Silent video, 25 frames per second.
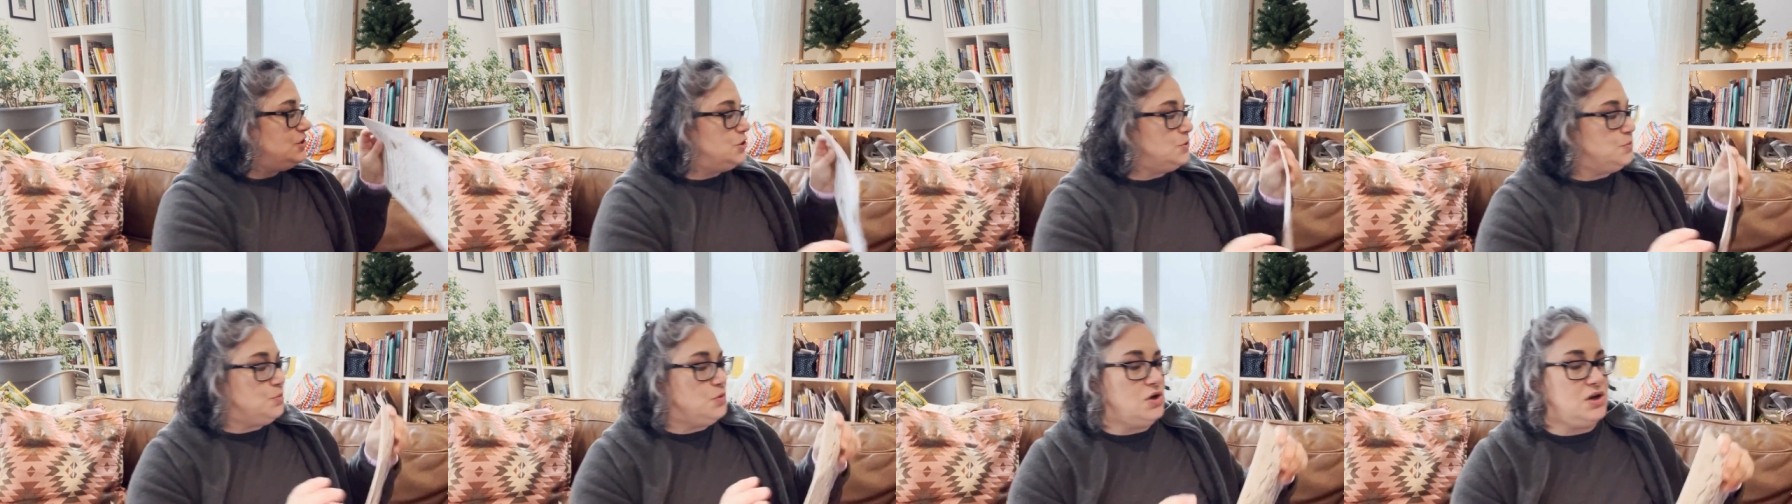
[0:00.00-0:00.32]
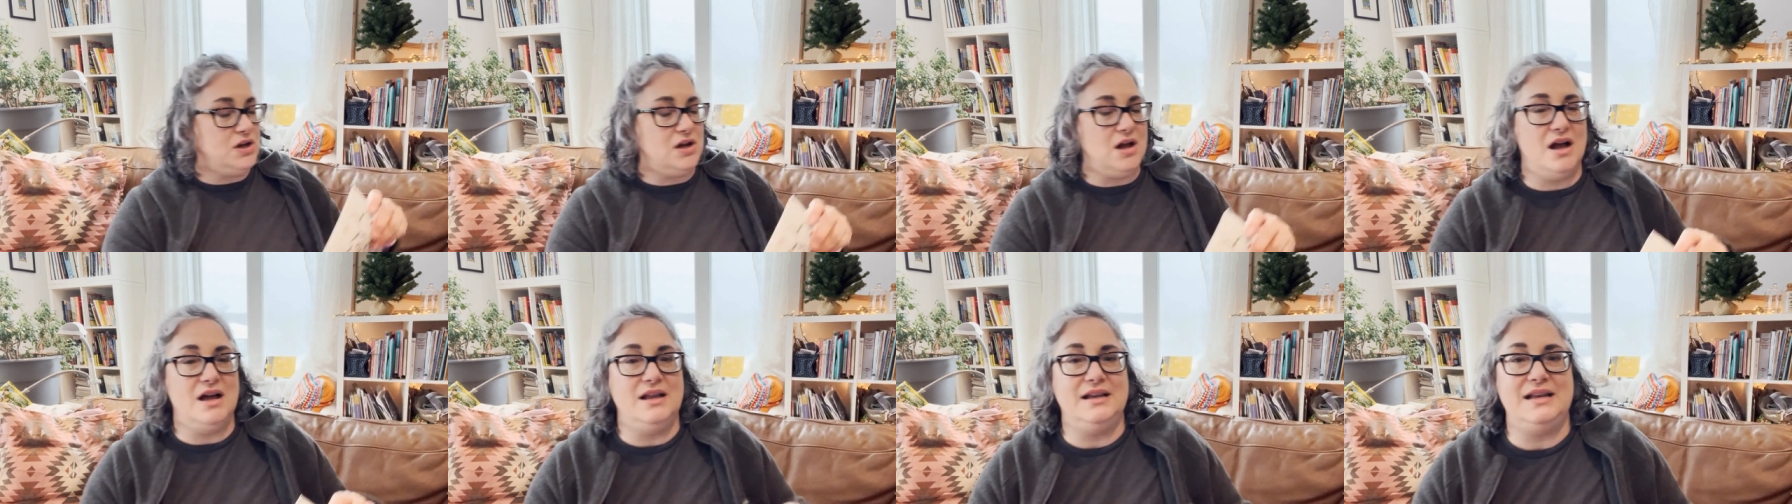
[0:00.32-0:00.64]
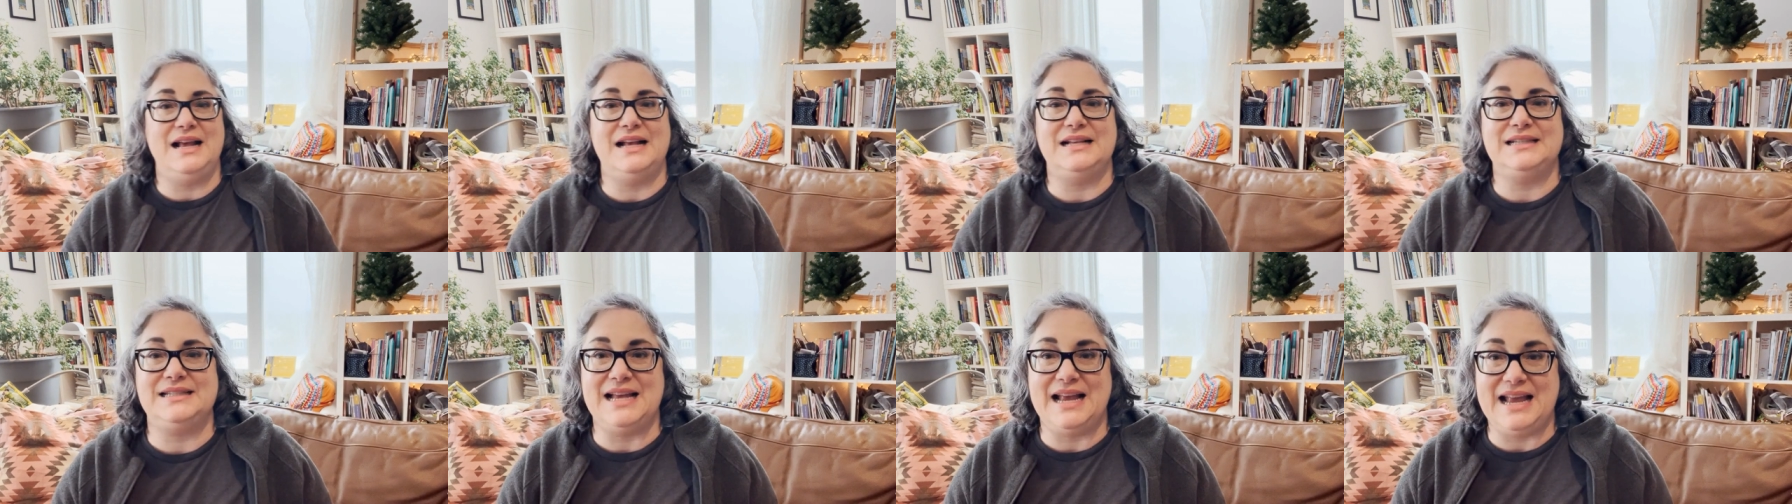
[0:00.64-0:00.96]
to work on,
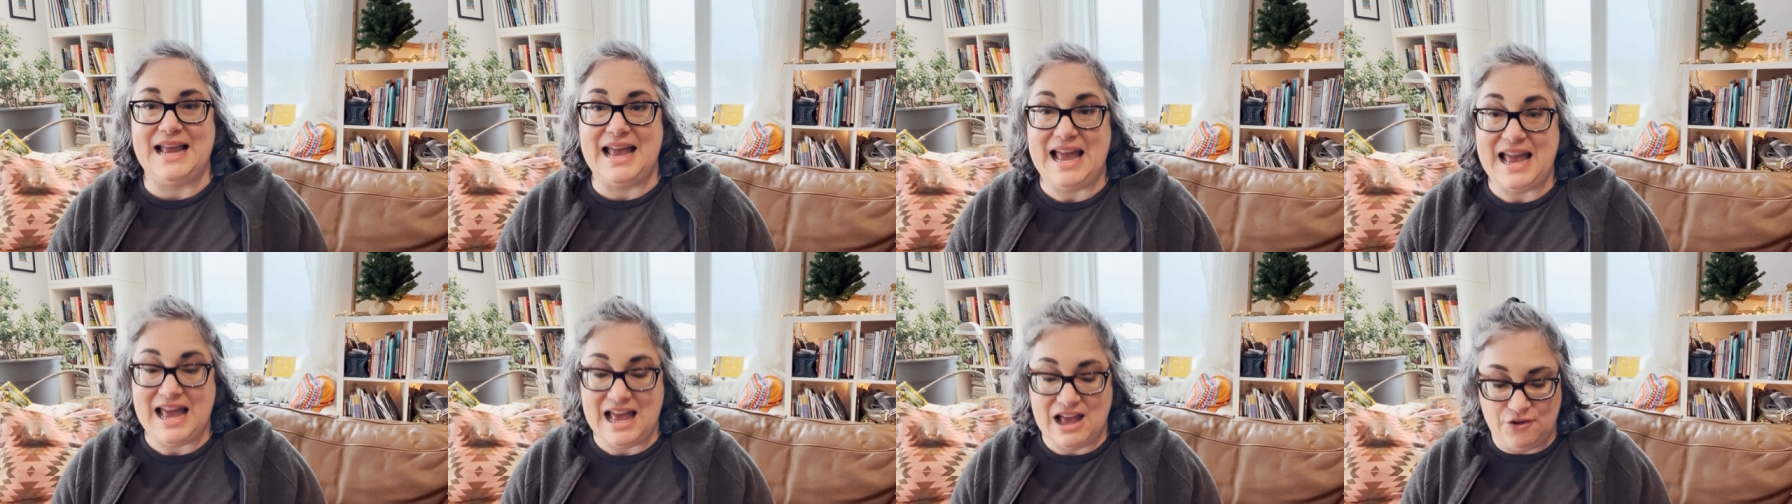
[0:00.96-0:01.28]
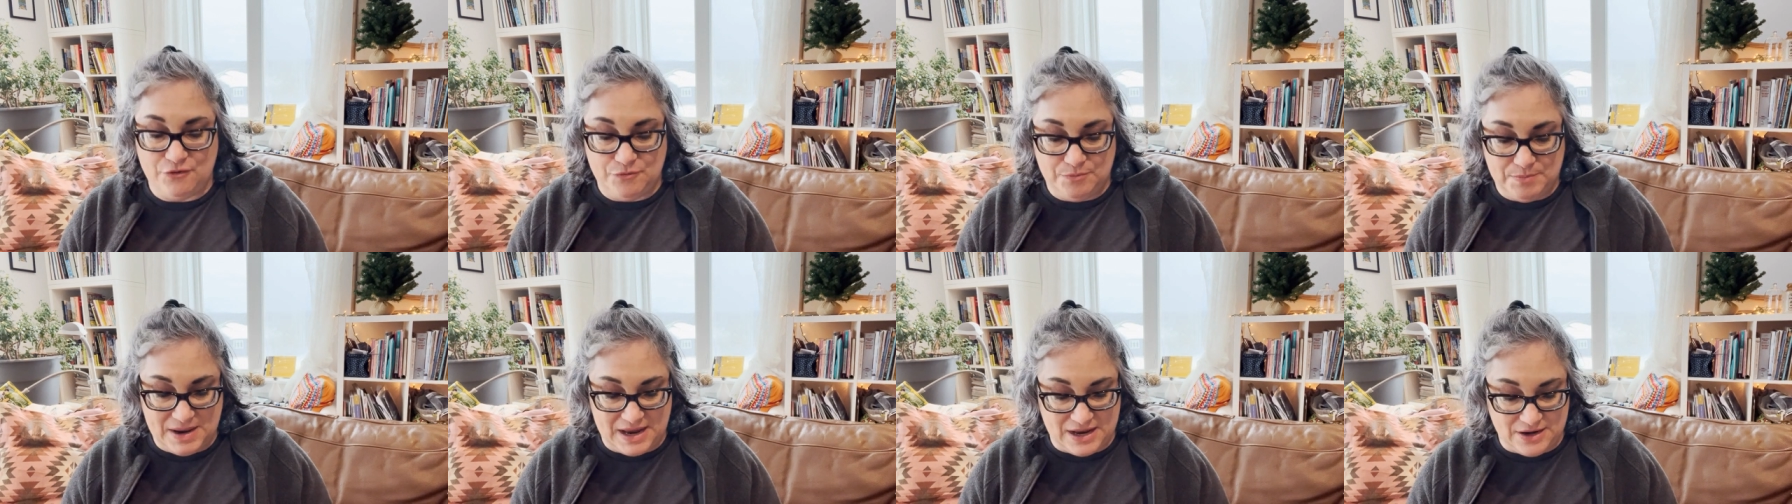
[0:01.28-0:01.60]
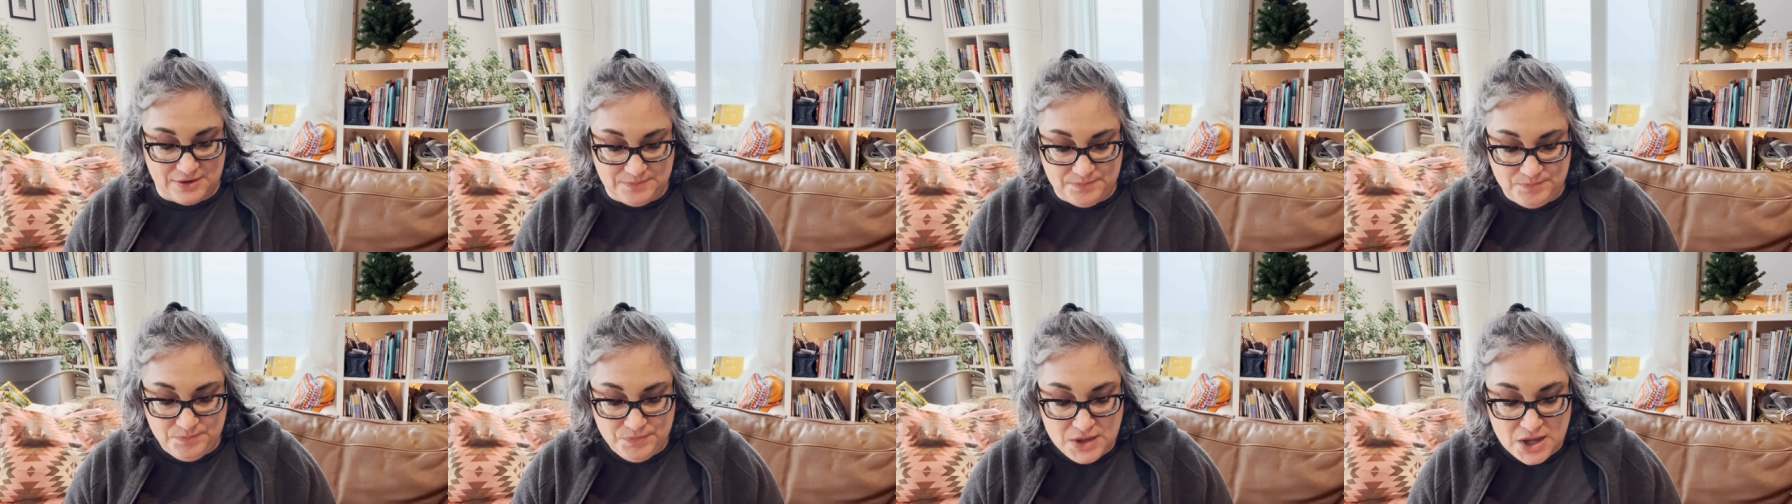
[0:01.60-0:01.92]
as I have
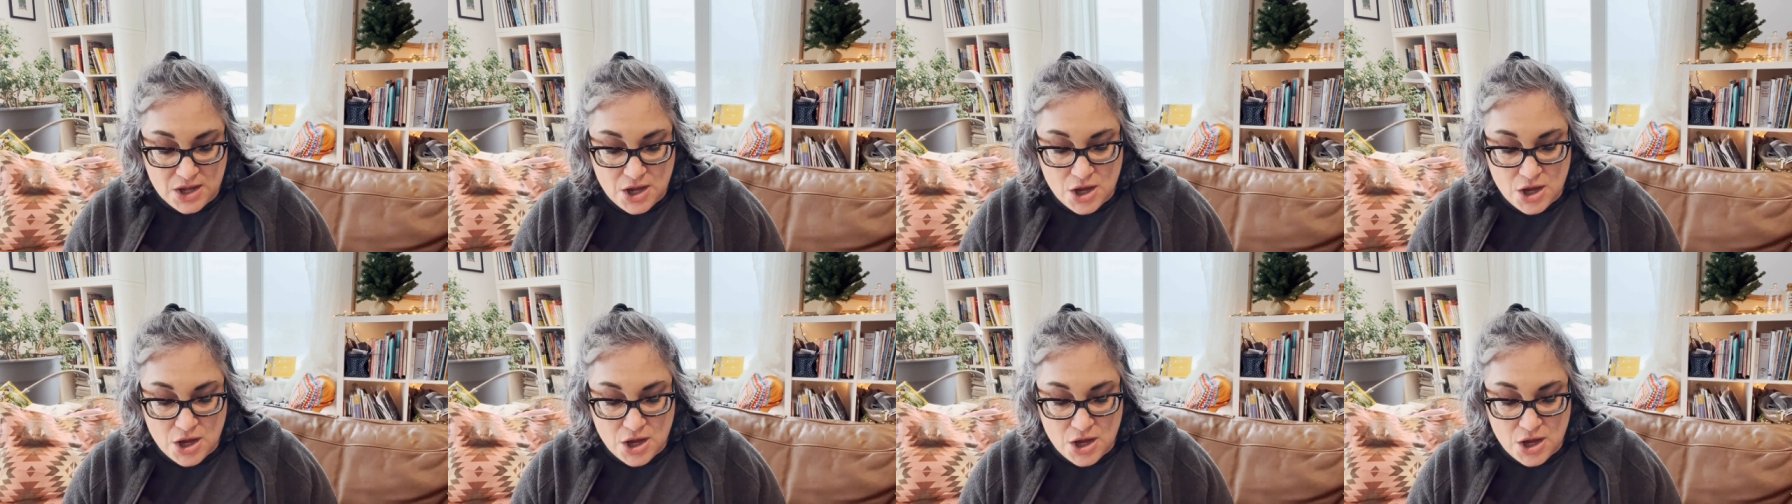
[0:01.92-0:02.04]
been,